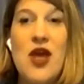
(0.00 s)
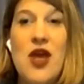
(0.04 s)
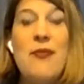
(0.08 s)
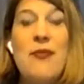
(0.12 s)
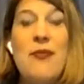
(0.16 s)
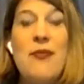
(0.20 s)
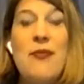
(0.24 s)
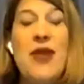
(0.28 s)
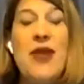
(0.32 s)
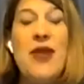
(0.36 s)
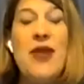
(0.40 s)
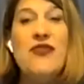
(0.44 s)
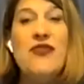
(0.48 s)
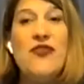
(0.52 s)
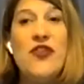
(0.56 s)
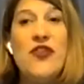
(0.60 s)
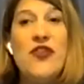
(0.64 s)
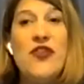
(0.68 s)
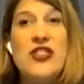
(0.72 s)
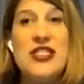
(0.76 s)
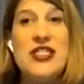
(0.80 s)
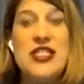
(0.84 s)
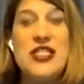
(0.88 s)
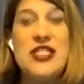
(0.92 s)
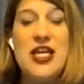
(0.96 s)
My
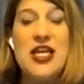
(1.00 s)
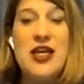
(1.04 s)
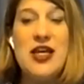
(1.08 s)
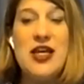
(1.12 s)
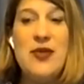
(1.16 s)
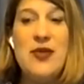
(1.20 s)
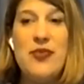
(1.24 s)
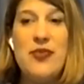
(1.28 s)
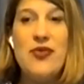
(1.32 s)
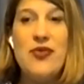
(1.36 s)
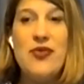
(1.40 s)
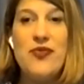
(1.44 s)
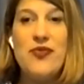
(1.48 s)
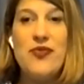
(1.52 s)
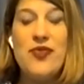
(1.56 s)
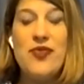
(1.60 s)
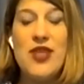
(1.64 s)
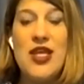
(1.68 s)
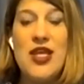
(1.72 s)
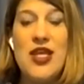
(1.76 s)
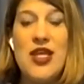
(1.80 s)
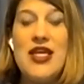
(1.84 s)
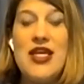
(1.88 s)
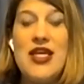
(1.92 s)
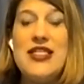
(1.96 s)
first tip
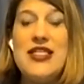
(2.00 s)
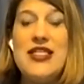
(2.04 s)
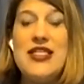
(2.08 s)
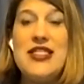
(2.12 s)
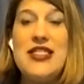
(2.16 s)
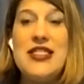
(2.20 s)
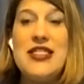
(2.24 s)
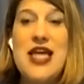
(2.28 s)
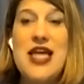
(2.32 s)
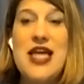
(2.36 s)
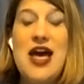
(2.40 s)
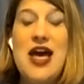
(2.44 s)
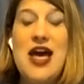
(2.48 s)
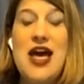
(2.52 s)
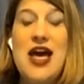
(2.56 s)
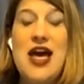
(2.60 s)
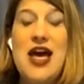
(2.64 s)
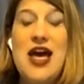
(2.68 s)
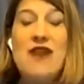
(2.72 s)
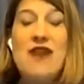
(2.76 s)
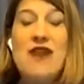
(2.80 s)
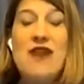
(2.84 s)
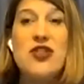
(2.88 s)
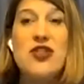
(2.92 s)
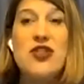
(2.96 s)
is to have
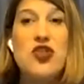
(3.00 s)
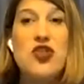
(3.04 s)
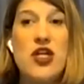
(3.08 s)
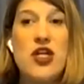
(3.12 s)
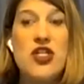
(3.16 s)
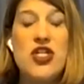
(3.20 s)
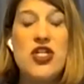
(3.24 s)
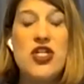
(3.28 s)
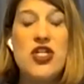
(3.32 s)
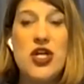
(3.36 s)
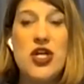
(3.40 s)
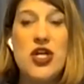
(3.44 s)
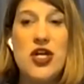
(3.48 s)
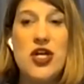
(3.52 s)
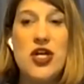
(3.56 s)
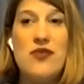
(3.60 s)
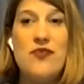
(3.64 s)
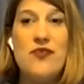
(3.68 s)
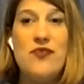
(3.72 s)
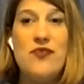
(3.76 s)
structure